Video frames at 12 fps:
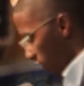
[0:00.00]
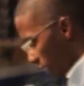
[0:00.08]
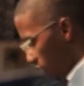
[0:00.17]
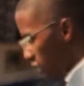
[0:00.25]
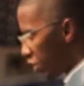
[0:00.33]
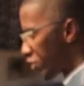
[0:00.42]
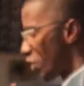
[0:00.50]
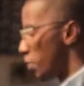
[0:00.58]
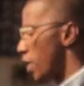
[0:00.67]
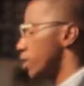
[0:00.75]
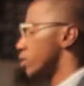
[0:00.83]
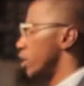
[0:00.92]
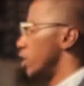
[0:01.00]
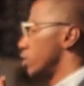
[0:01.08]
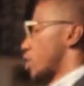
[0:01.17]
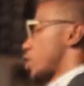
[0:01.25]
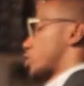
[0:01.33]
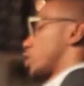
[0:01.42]
ratio, right? So your price
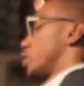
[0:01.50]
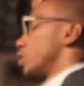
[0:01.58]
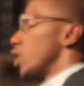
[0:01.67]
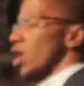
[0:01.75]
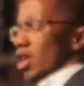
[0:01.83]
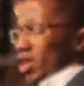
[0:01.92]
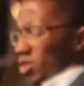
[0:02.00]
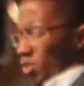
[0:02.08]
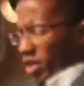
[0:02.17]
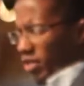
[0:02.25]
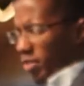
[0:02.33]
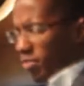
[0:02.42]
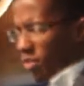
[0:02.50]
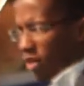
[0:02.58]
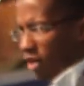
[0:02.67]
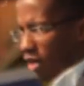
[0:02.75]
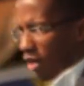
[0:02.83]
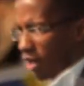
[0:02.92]
to earnings ratio is one of
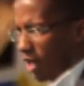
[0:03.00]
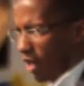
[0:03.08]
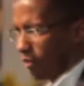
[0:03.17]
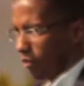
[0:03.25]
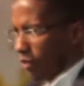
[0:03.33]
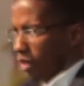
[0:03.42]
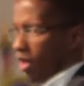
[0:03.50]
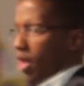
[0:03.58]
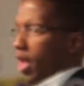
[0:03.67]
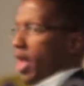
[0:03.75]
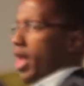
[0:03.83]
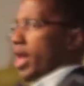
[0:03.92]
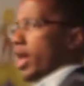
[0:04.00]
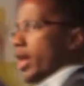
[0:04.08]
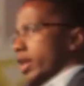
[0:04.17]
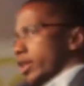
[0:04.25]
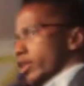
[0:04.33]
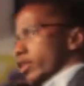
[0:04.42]
them. Okay.
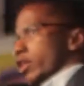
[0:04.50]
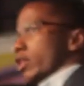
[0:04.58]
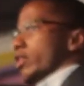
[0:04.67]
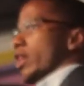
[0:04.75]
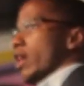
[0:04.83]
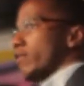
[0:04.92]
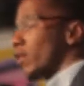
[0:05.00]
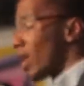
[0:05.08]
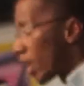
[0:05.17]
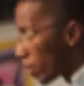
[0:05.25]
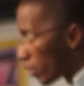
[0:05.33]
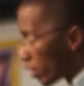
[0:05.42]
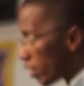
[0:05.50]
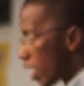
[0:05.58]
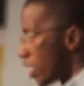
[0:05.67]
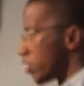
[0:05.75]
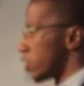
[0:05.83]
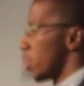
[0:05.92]
And you have your
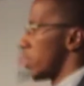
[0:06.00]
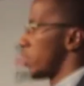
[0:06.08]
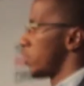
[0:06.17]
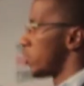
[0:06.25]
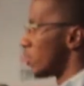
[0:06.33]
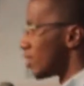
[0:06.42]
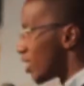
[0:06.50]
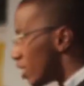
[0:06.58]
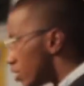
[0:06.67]
equity ratios,